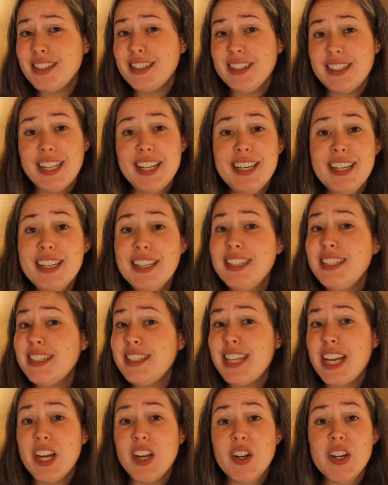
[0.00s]
Denton,
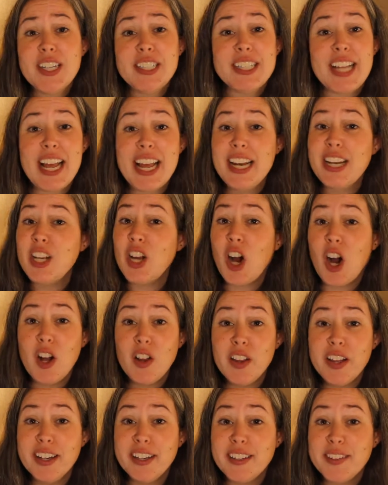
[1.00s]
Tarrant, and
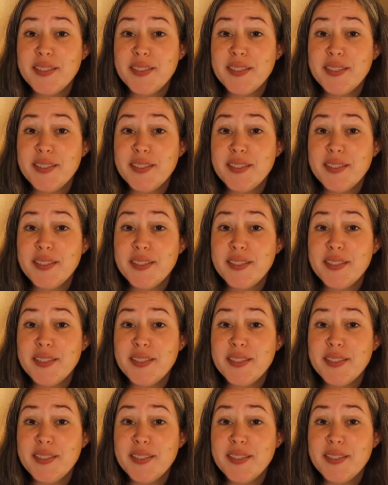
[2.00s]
Collin.